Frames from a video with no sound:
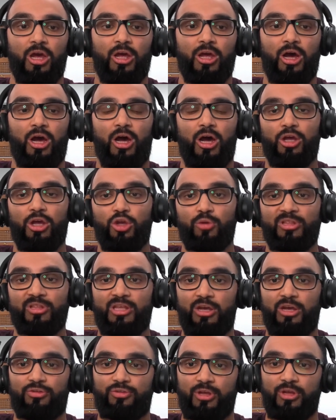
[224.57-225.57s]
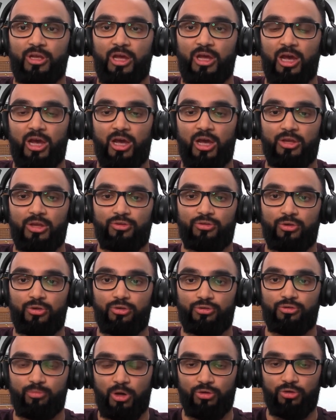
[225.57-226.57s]
human testing has
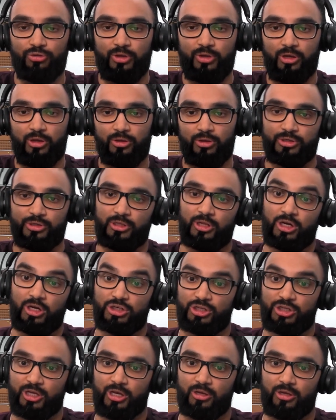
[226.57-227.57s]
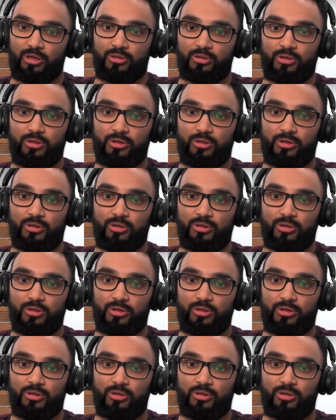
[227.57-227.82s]
small scale to large scale.